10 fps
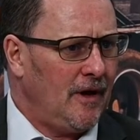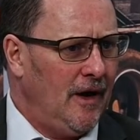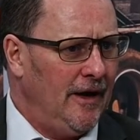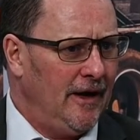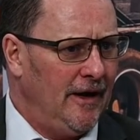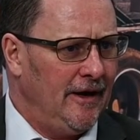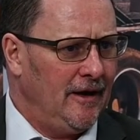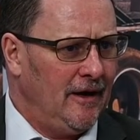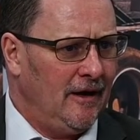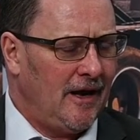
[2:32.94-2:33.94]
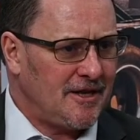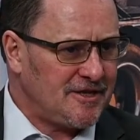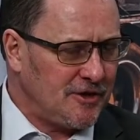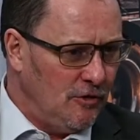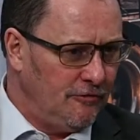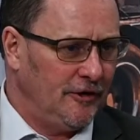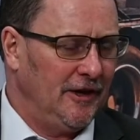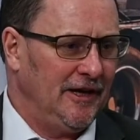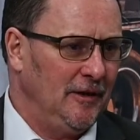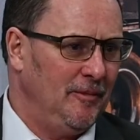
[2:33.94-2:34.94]
I glanced over a
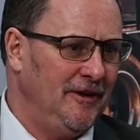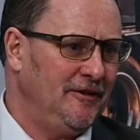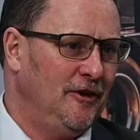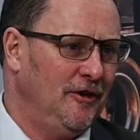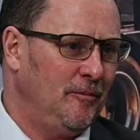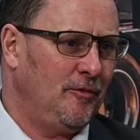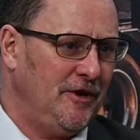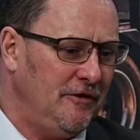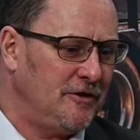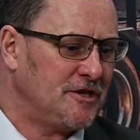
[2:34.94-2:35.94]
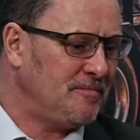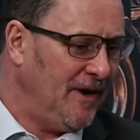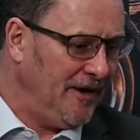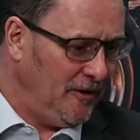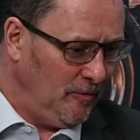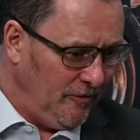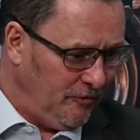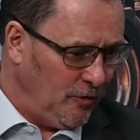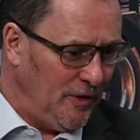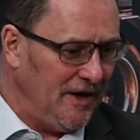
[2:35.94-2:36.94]
little bit on the previous panel
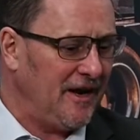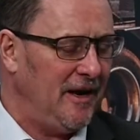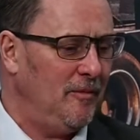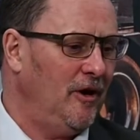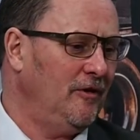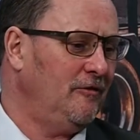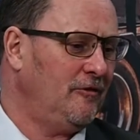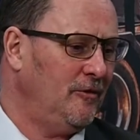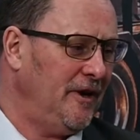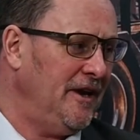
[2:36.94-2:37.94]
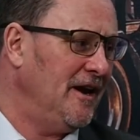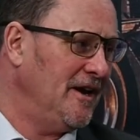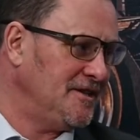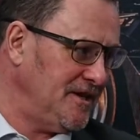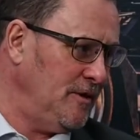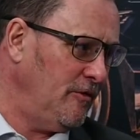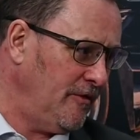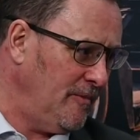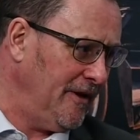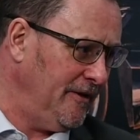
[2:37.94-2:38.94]
before we came on from the EIC with
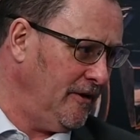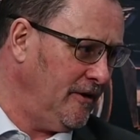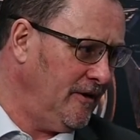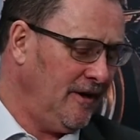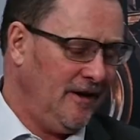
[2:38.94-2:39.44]
Amanda,